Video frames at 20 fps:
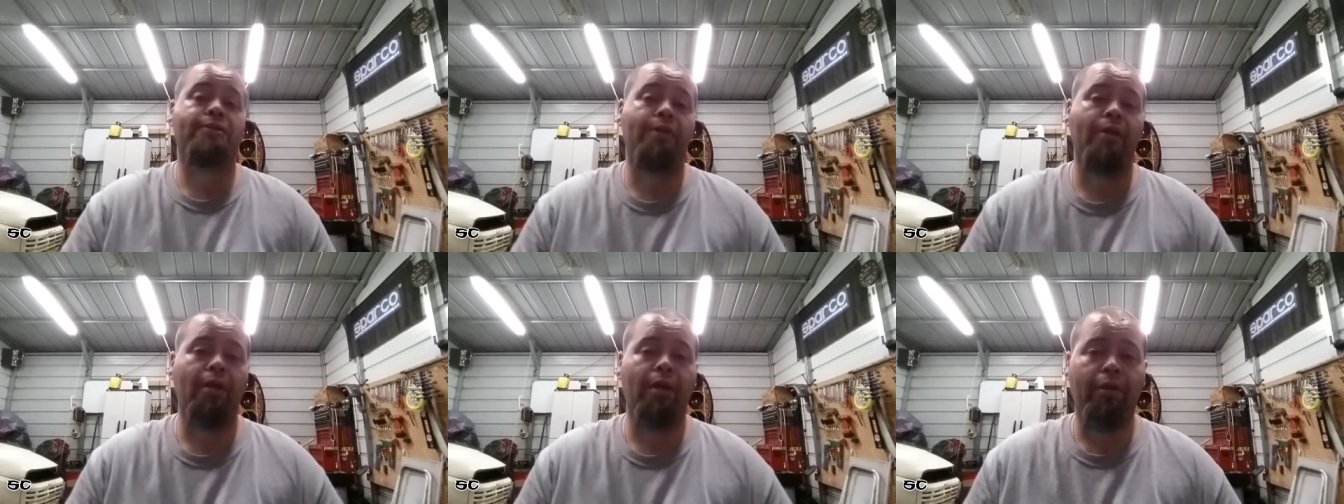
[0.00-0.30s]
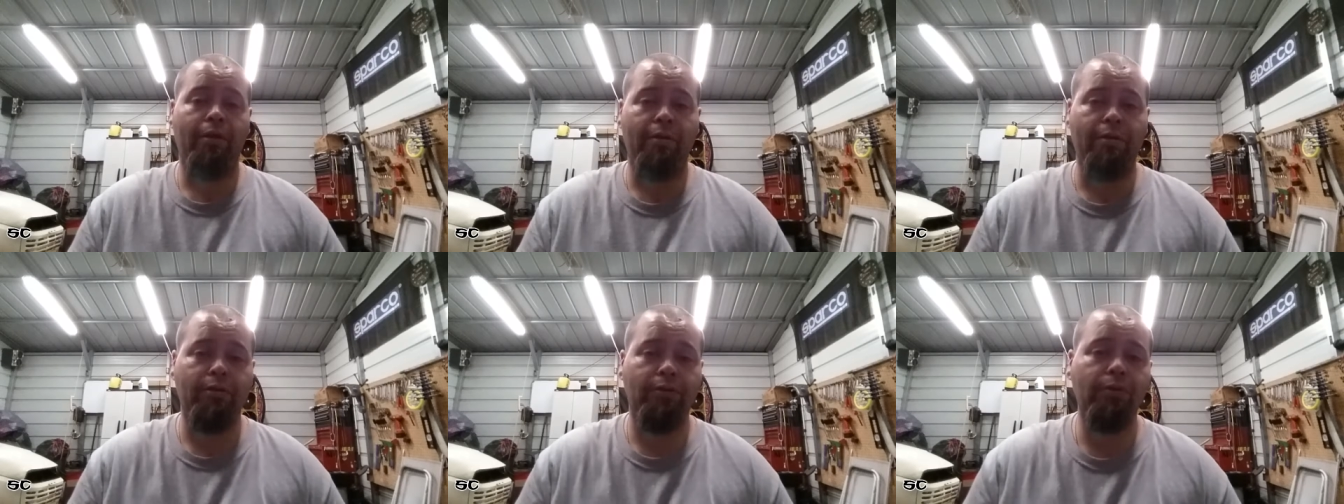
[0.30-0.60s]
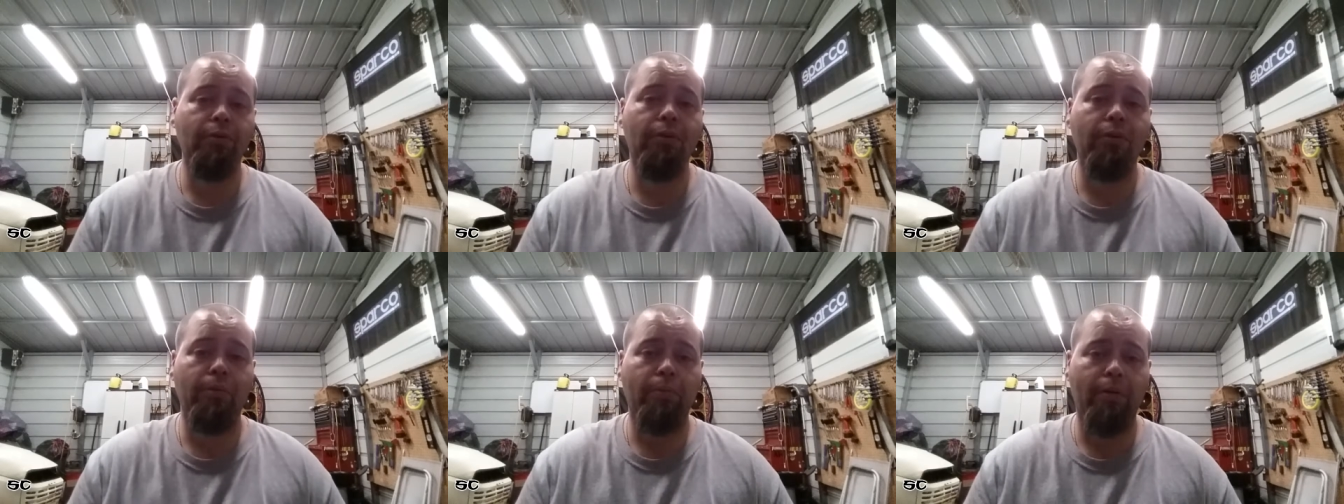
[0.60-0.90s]
Cellular
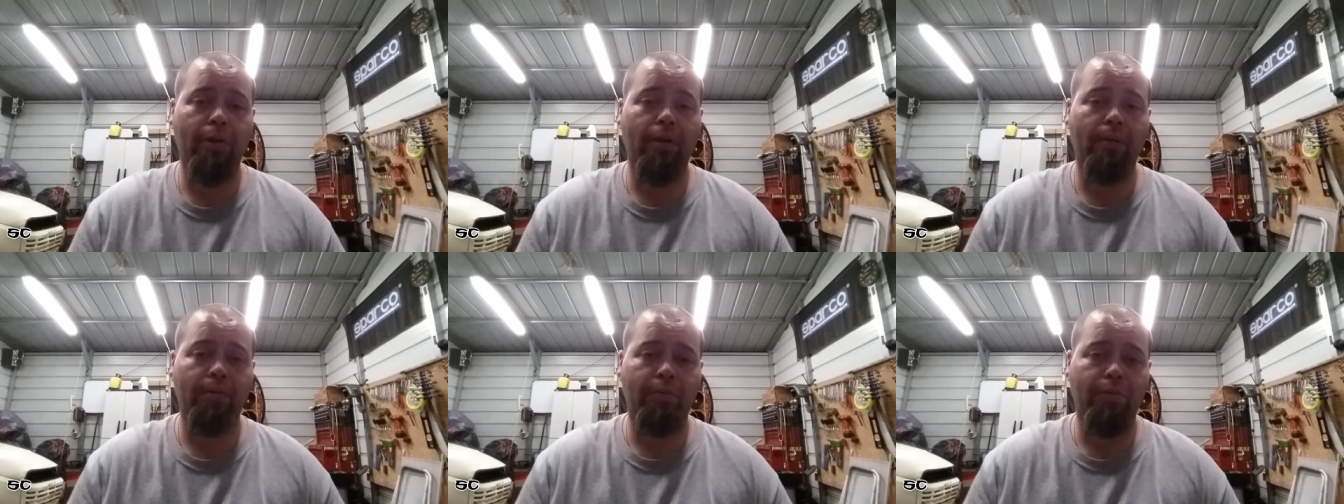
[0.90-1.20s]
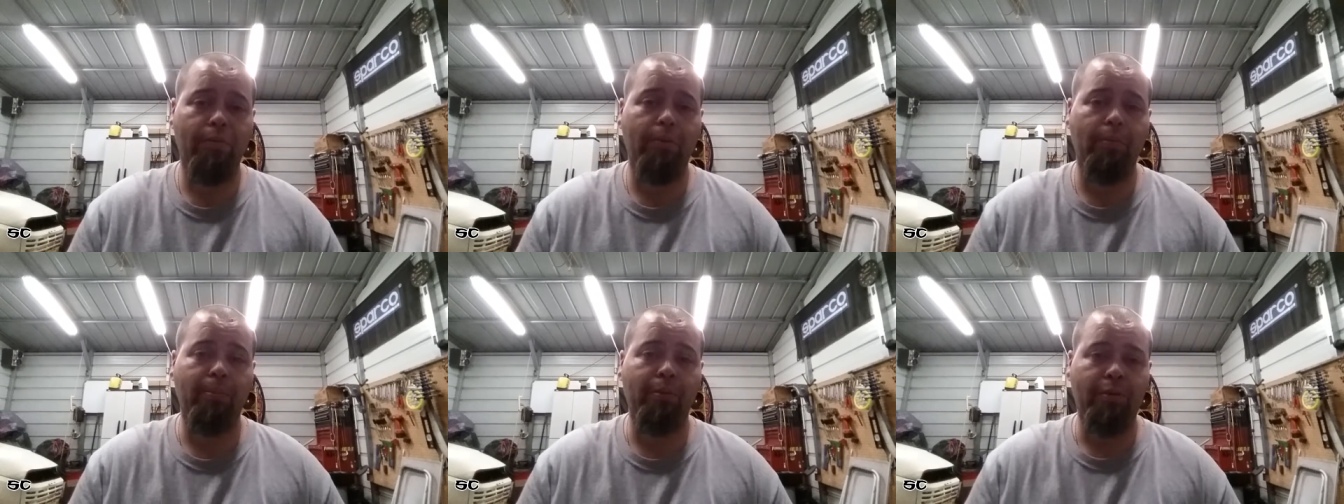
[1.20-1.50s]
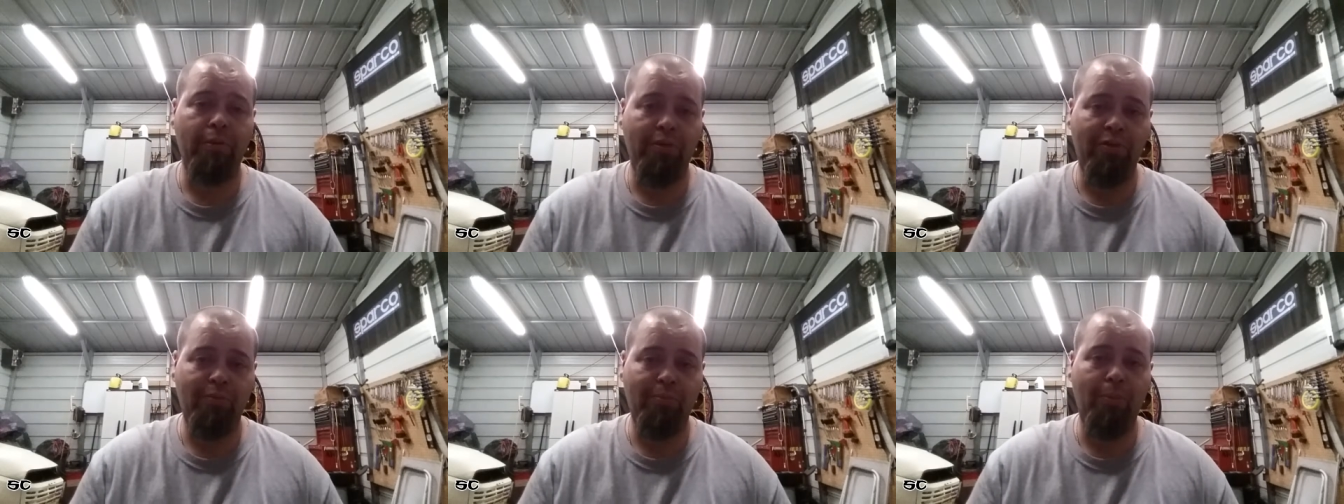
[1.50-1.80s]
doing away with their
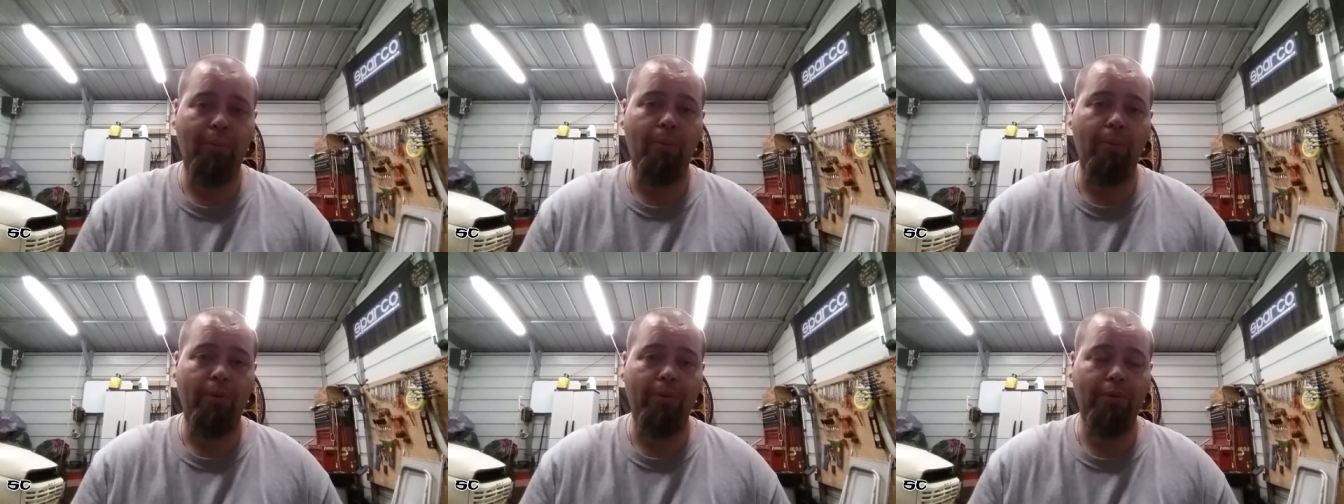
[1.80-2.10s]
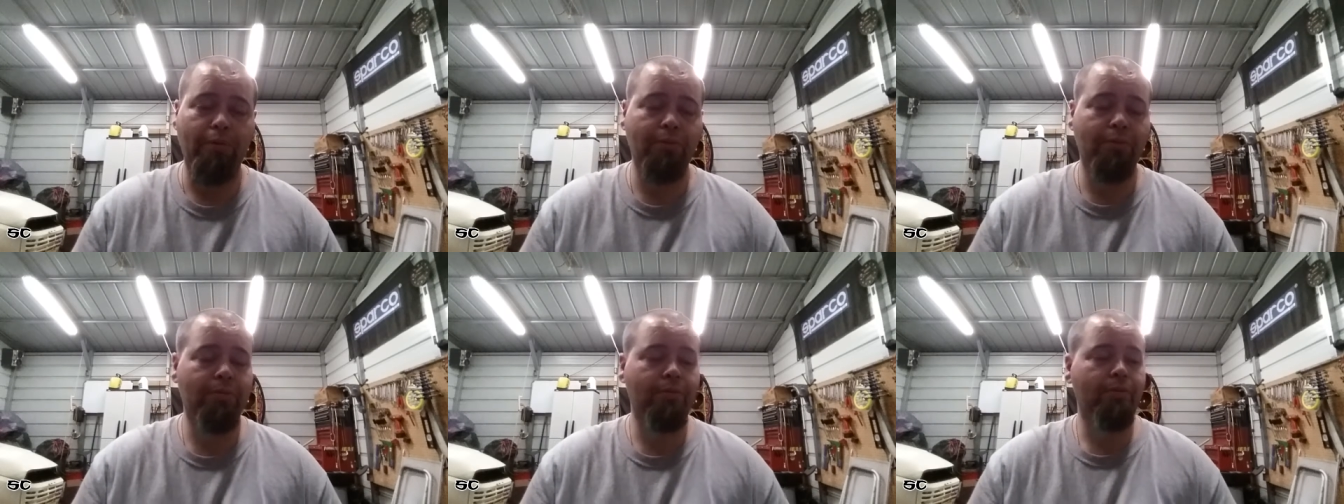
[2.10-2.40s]
belief points,